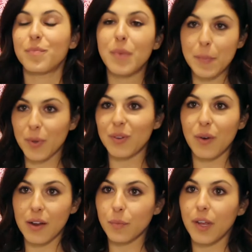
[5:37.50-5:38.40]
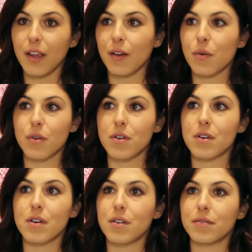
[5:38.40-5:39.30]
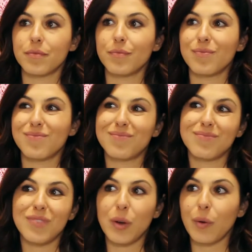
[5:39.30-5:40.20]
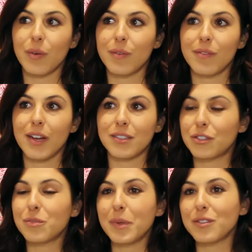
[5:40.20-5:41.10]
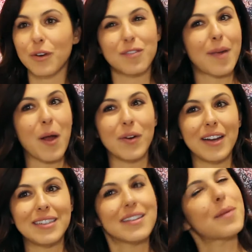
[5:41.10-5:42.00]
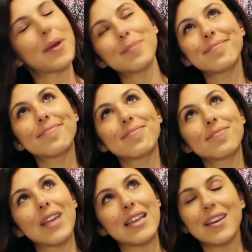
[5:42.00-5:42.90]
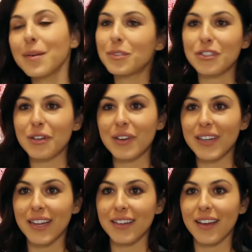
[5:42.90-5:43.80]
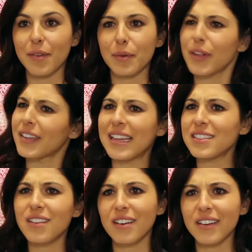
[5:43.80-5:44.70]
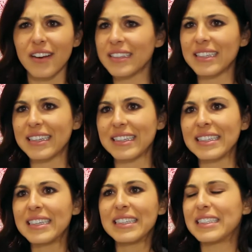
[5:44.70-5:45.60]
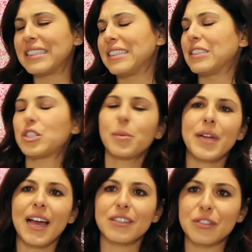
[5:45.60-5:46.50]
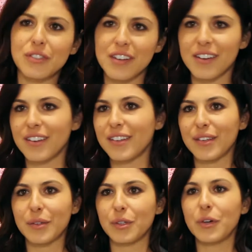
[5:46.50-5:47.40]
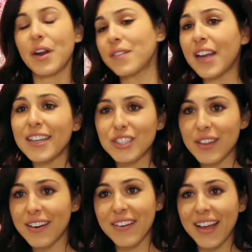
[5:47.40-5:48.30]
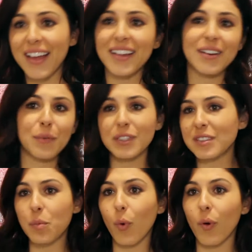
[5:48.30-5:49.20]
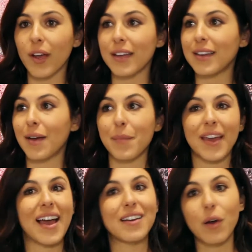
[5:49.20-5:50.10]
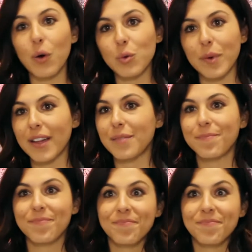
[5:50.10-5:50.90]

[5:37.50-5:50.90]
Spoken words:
people around me, or you know, it's just been sort of my own idea that I'm like, I think I'm just going to go to LA, and you're like, that's not a good idea. There's so many actors there, you know, you don't have an agent there yet. What's the point? I'm like, I know, but